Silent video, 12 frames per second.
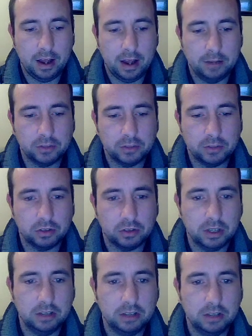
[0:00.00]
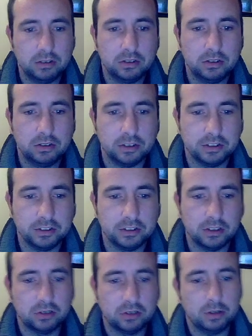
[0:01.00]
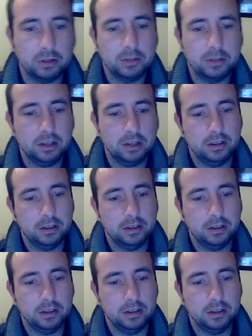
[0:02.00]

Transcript: So here's just the script here.